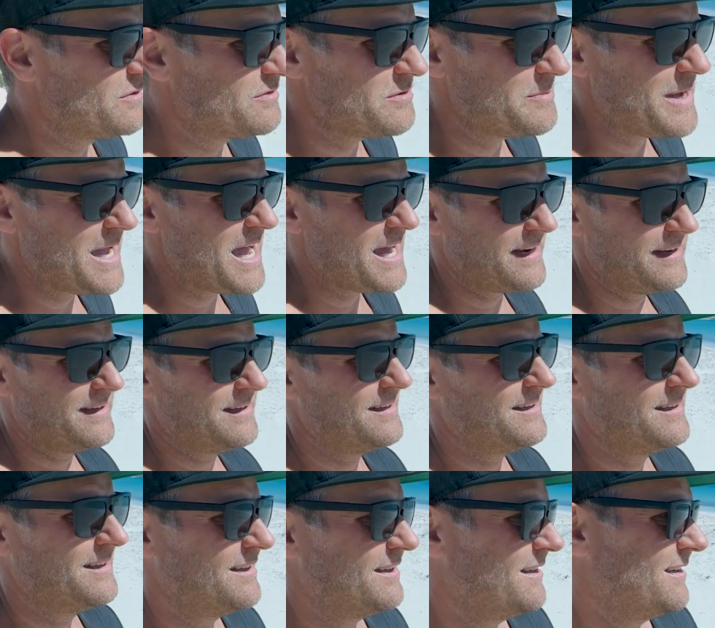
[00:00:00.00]
of about,
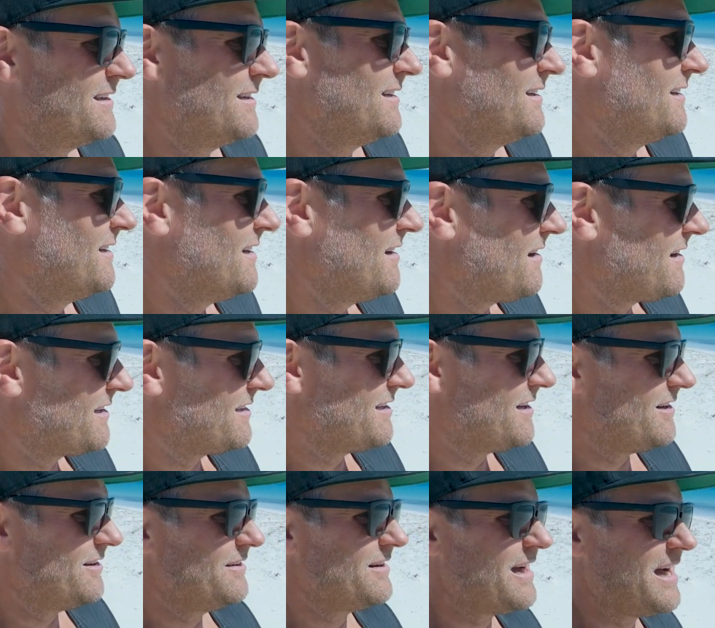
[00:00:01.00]
I don't
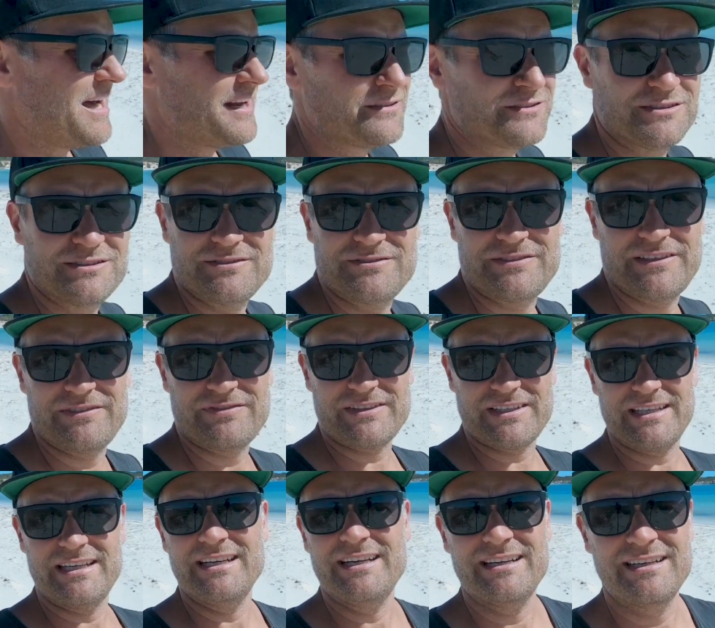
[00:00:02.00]
know,
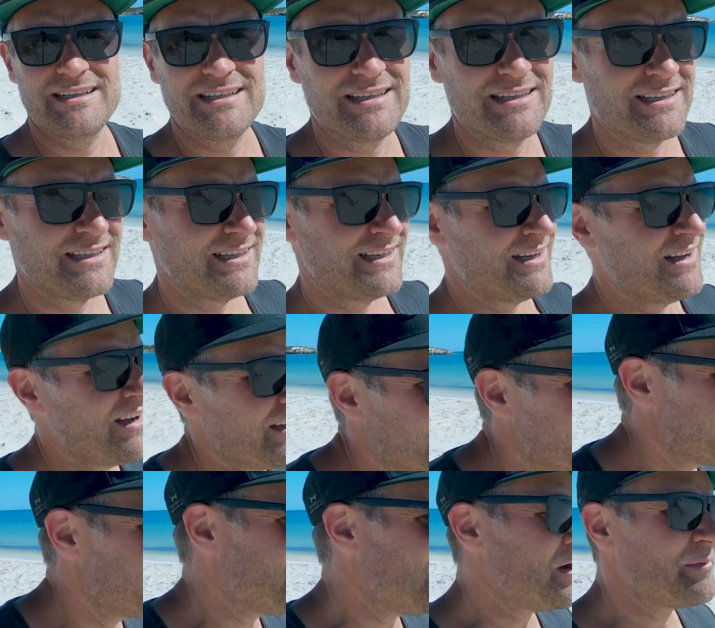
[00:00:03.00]
150. I
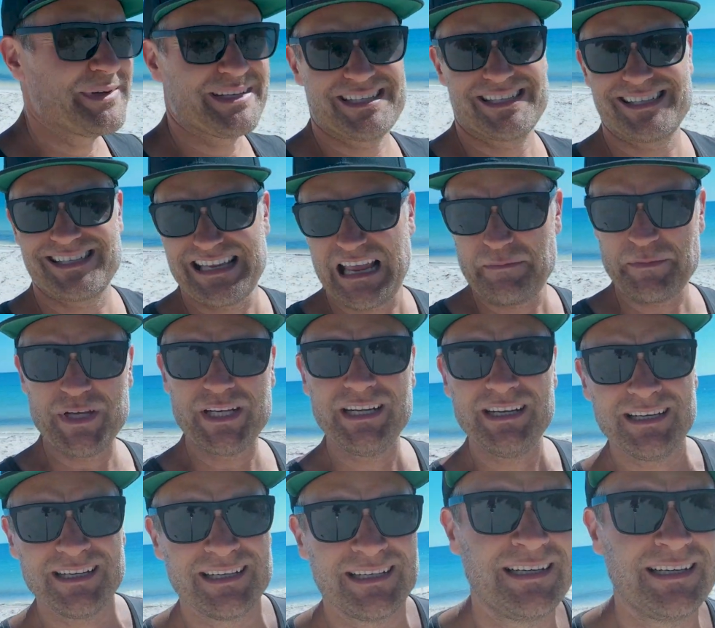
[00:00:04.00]
think it might have been salmon,